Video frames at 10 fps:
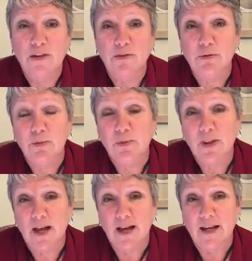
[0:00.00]
ways to
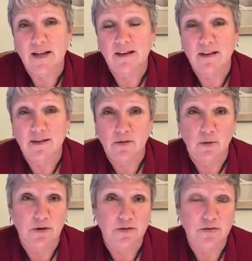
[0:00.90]
apply
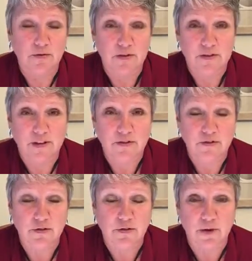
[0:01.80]
oils for
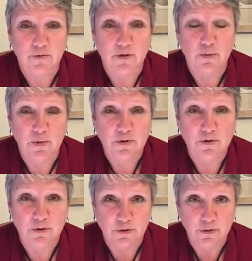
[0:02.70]
essential or for
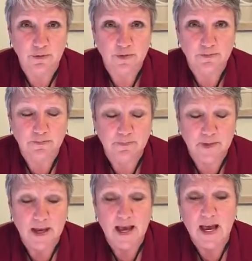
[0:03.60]
emotional use.
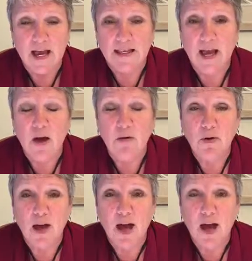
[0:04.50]

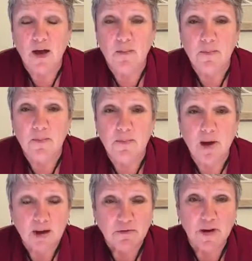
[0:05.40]
Now,
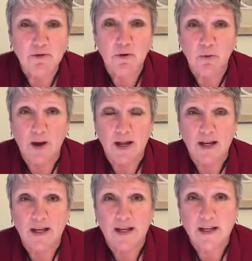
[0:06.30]
my favorite
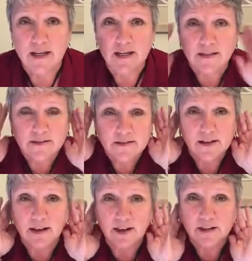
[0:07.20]
way is
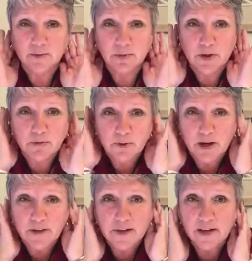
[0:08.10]
I like to put it
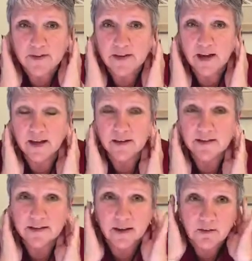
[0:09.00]
right on the
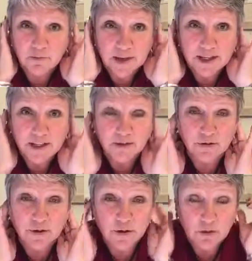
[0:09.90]
outsides of my
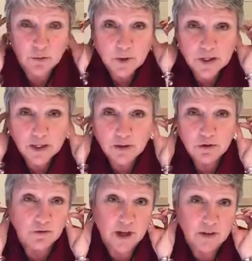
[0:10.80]
ears, on the
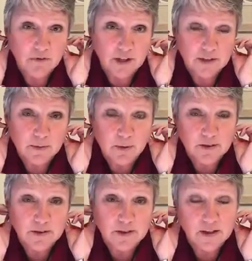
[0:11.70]
auricular vitaflex
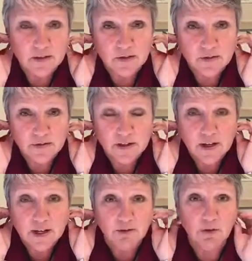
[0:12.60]
points of the ears.
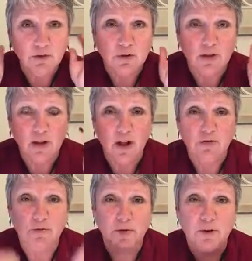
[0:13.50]
If you're at all
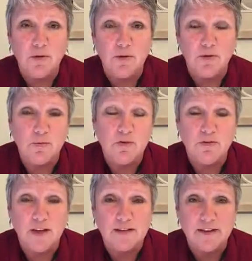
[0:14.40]
familiar with the
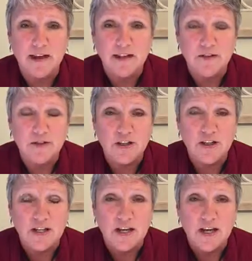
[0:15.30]

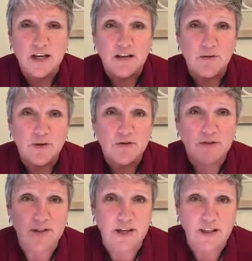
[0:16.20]
reflexology, you
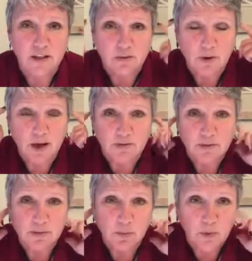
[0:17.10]
understand that you have
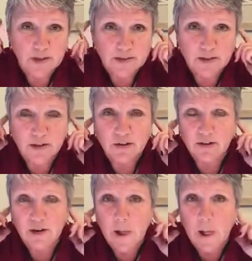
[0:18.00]
some points
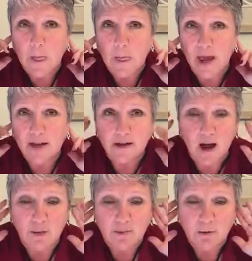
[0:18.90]
here that
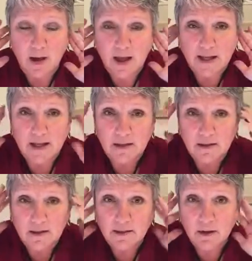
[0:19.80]
your body,
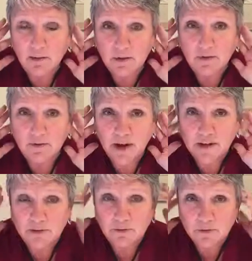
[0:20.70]
they will
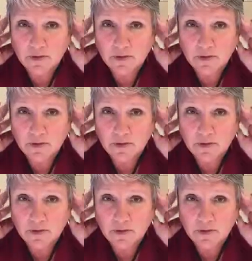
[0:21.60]
affect,